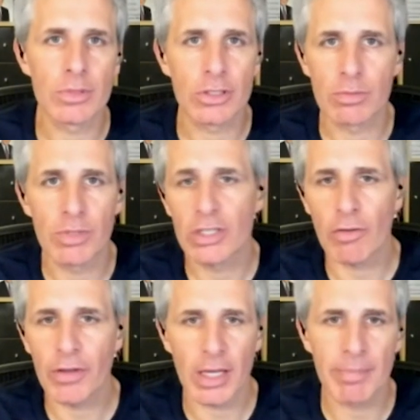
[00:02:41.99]
We just
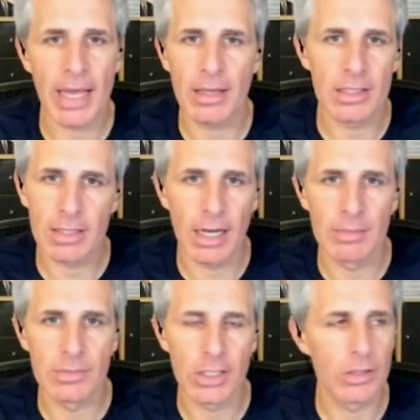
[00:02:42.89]
don't feel like making the
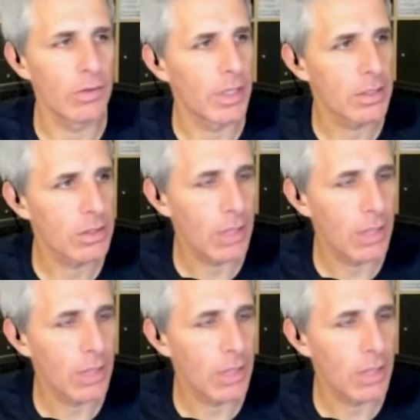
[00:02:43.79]
time to do this.